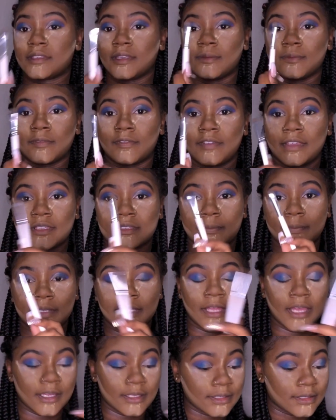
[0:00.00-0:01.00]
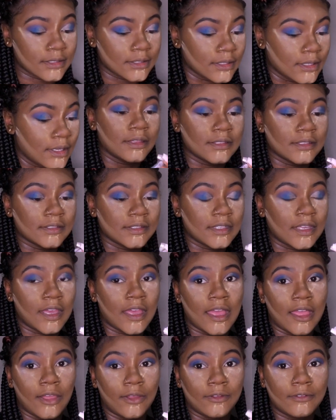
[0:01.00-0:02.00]
some Fix Plus. This is the
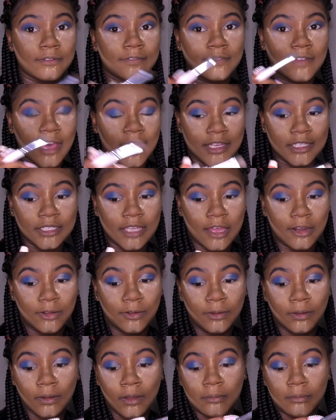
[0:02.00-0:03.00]
e.l.f. eyeshadow